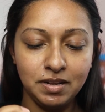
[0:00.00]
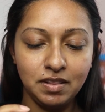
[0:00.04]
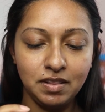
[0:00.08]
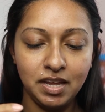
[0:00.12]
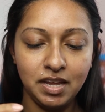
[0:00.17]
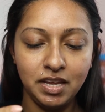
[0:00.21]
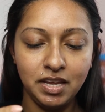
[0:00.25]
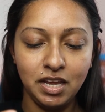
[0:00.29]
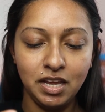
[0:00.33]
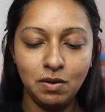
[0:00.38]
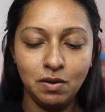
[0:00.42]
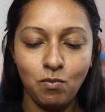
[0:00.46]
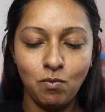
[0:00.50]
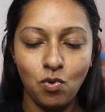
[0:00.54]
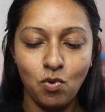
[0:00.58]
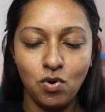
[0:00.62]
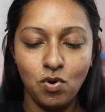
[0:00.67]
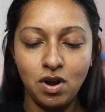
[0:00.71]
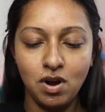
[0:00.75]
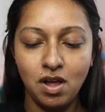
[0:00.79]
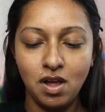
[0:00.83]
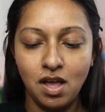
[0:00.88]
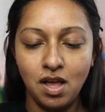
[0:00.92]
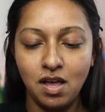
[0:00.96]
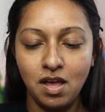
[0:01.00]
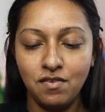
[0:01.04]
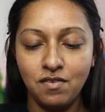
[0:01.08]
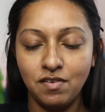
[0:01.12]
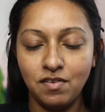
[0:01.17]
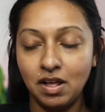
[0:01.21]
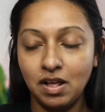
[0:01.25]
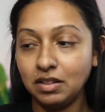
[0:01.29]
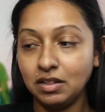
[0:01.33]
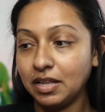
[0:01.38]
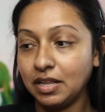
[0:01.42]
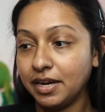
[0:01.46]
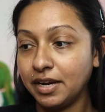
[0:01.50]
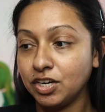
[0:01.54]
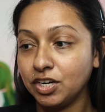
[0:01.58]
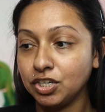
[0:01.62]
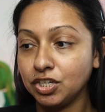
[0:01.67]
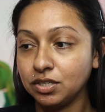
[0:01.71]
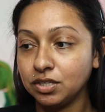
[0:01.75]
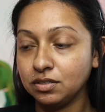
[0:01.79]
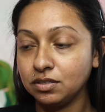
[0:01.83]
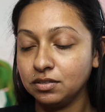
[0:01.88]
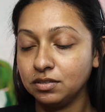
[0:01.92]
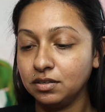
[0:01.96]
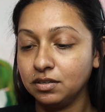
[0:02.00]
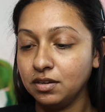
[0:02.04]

liking more of a lighter